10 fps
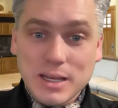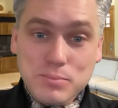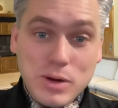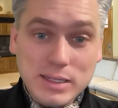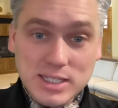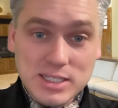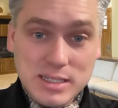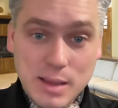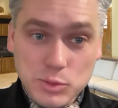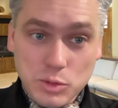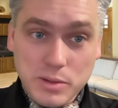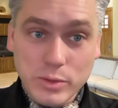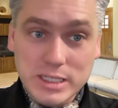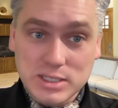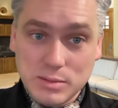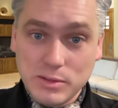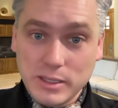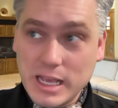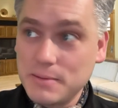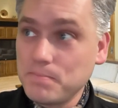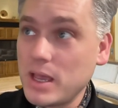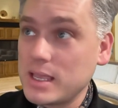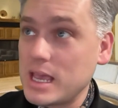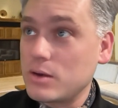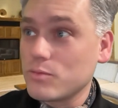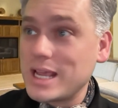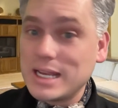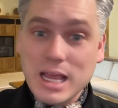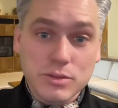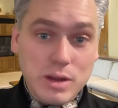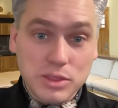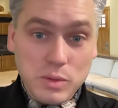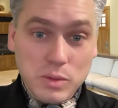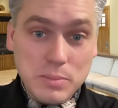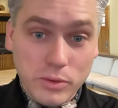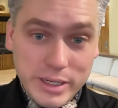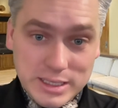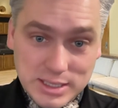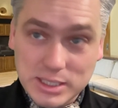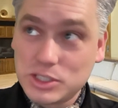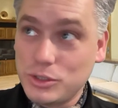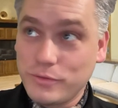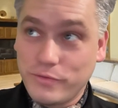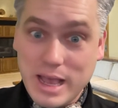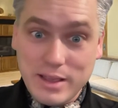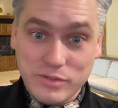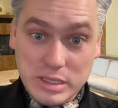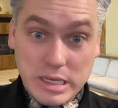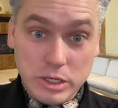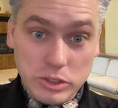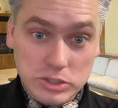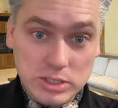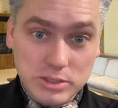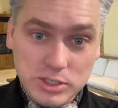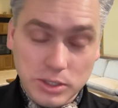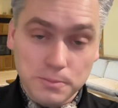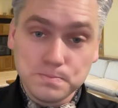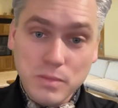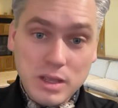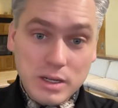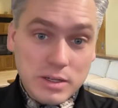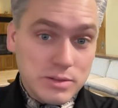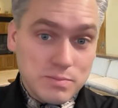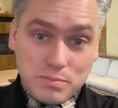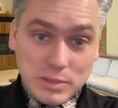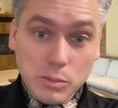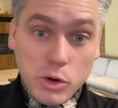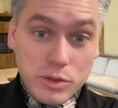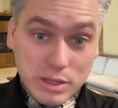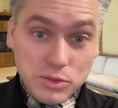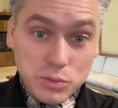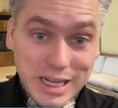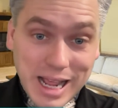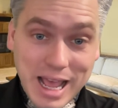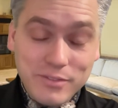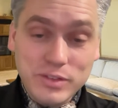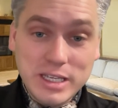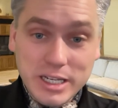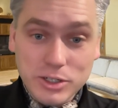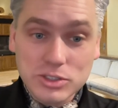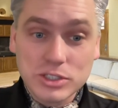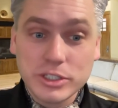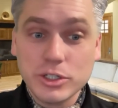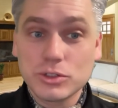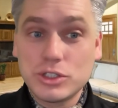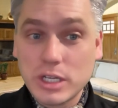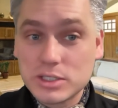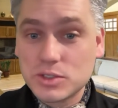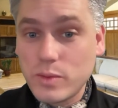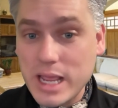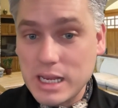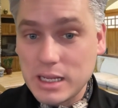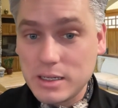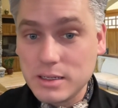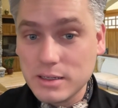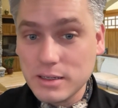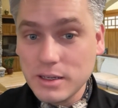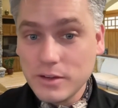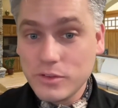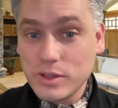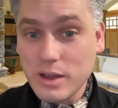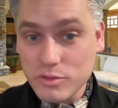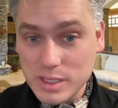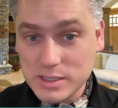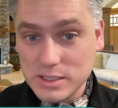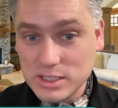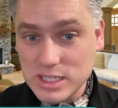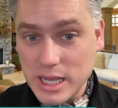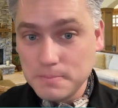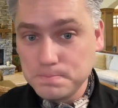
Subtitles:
processing times will be reasonable again. Again, right now they're at 3.625 years. So a little more than 3.5 years, you're just waiting for the government to decide.